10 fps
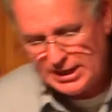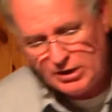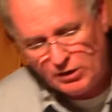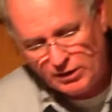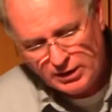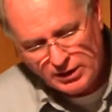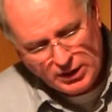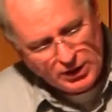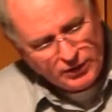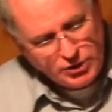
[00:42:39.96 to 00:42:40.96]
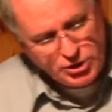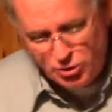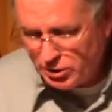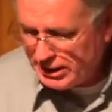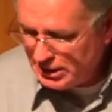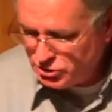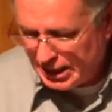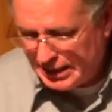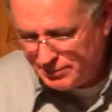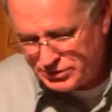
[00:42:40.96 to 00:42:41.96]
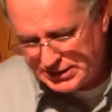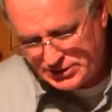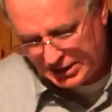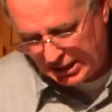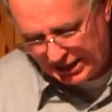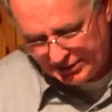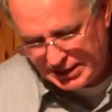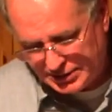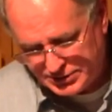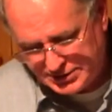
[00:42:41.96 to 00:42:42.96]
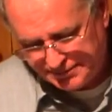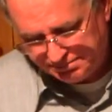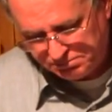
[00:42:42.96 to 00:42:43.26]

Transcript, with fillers: here. The New King James says it like this